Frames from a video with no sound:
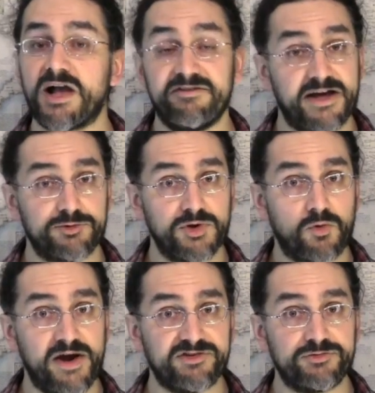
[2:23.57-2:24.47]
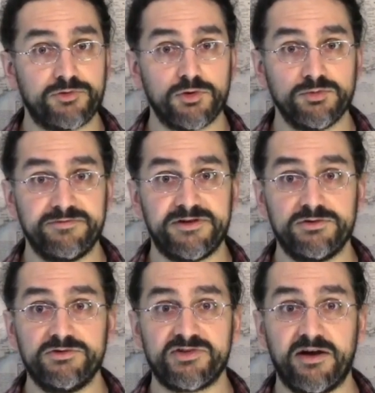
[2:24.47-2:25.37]
I've had a request for
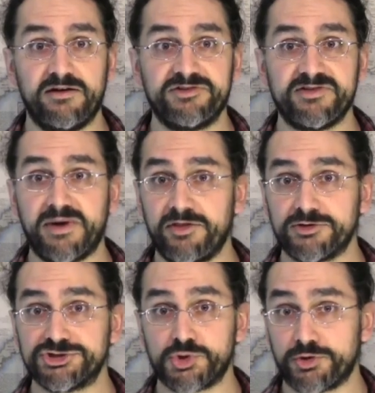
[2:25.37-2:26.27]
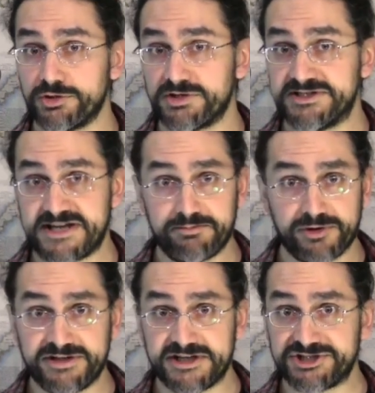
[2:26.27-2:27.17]
reviews of some other shorter
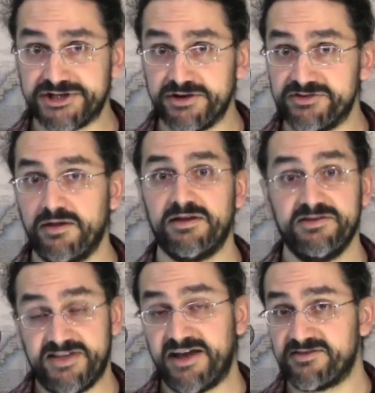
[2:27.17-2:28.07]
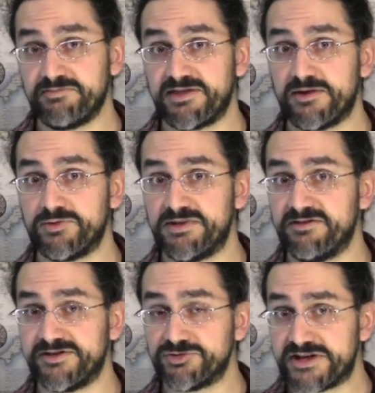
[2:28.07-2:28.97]
contemporary dictionaries. Is that something that would be
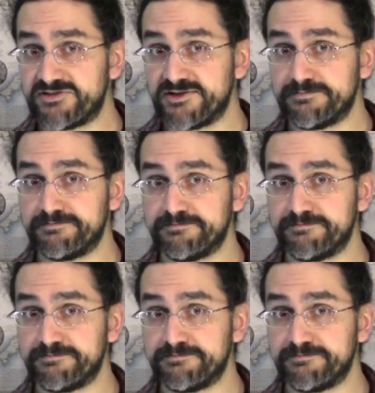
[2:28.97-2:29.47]
of interest?